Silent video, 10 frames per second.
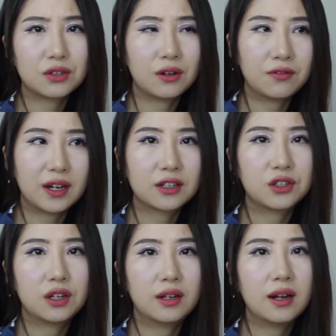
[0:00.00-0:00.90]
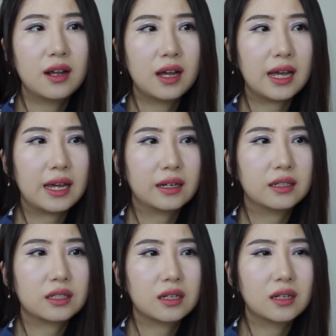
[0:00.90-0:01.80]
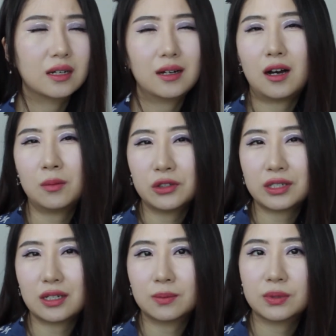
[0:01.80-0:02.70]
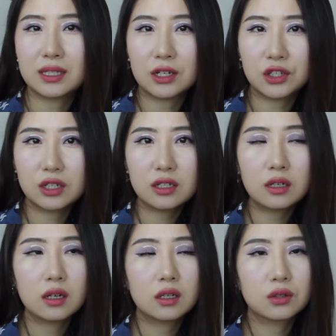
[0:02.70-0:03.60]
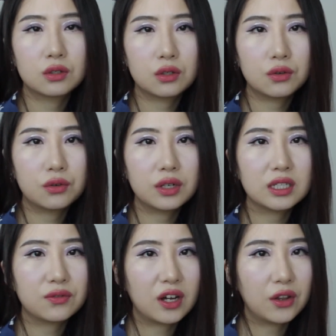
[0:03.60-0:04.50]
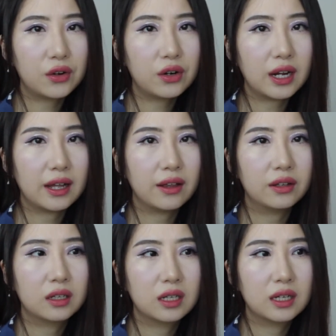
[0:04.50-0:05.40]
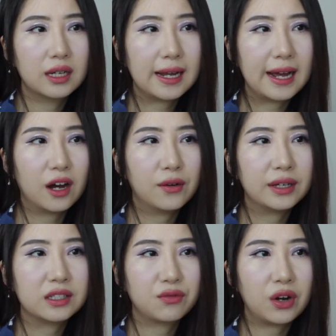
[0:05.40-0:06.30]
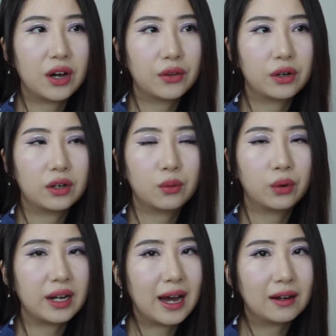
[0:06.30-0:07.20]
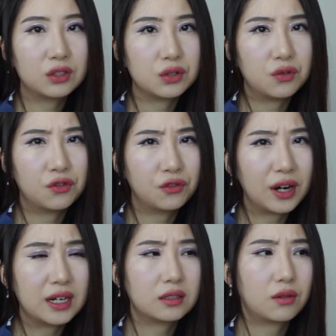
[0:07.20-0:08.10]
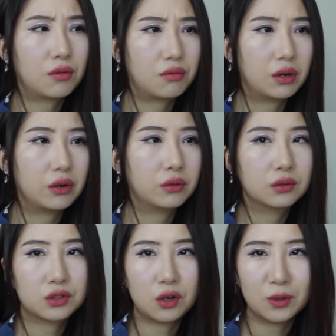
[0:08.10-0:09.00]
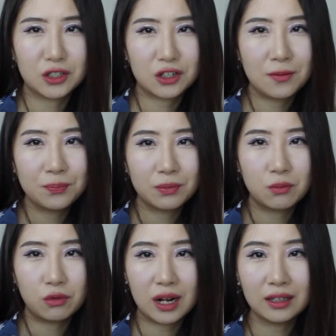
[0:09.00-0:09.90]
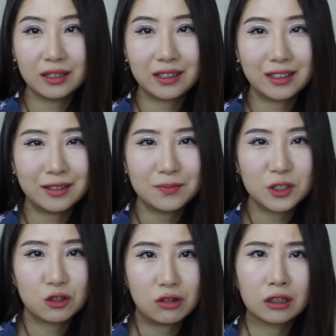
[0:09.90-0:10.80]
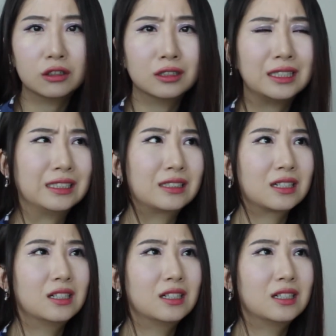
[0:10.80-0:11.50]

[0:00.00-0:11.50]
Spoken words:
affection and almost obsession to his father, and how his father would have to fight through so much morality struggle and